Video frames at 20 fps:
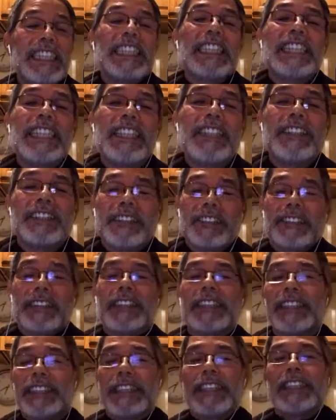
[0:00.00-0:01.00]
and hear, and
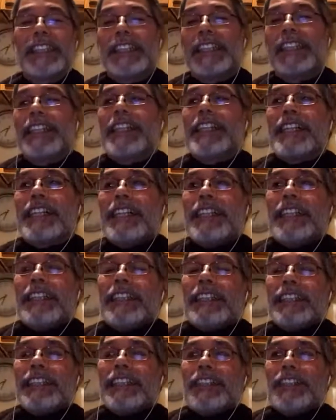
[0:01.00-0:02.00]

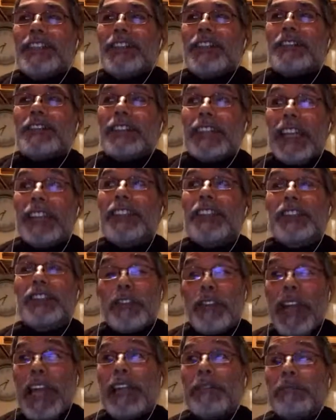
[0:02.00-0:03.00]
salsa's
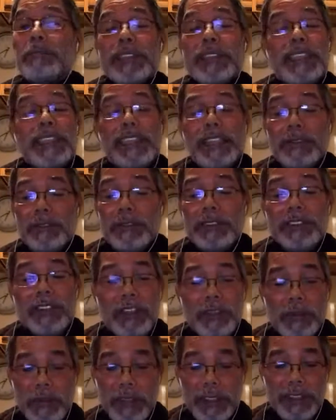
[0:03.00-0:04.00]
great, but then there was
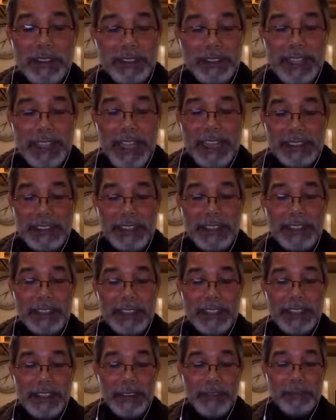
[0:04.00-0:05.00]
always that
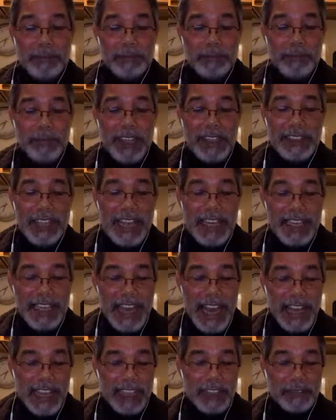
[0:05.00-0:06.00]

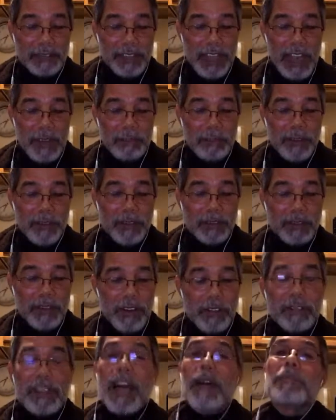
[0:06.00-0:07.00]
negative type
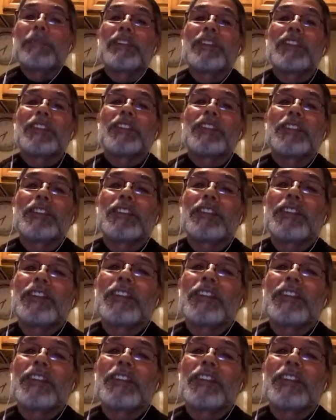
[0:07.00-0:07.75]
of competition.